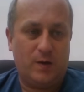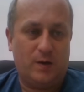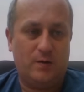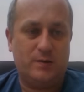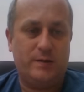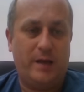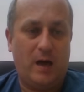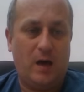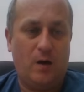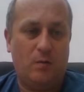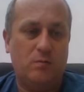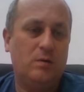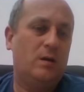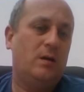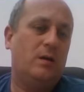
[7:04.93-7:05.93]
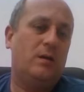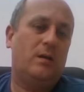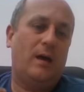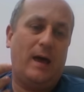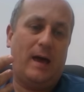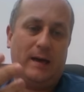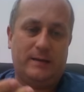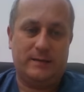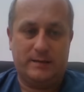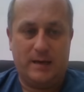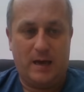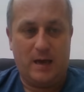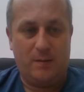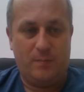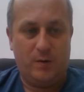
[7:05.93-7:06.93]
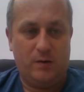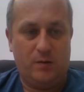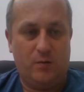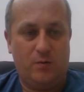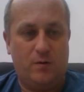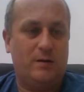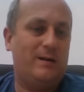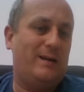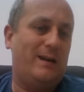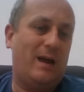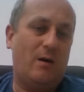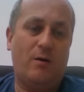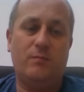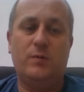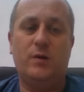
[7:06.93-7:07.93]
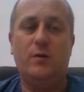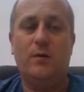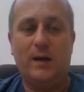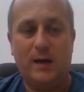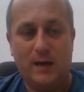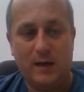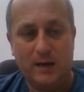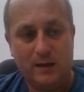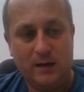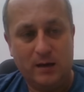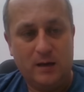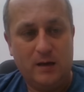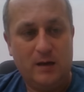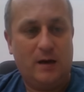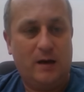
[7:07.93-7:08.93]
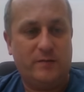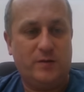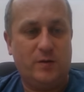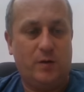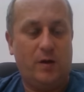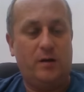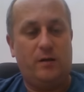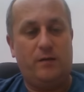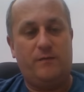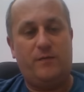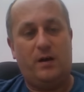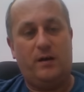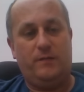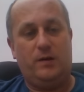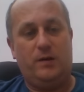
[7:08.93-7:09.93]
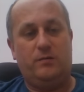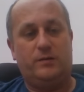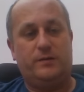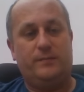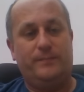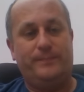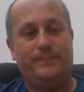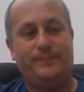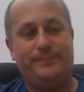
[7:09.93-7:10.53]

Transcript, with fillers: Because now X has happened or now I'm doing it. I've still got another five years.